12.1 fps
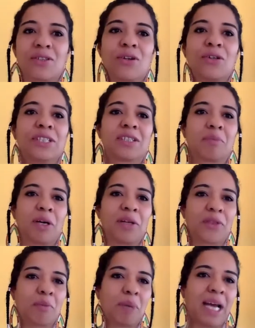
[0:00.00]
So it's
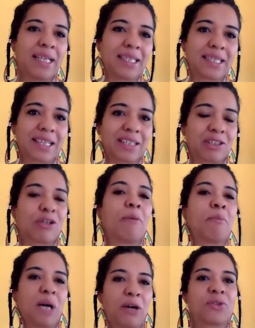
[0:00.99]
about the balance, that certain
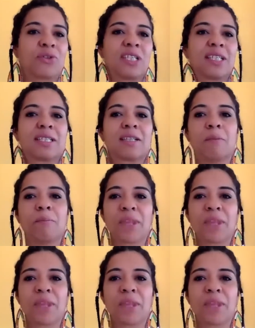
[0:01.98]
boundaries,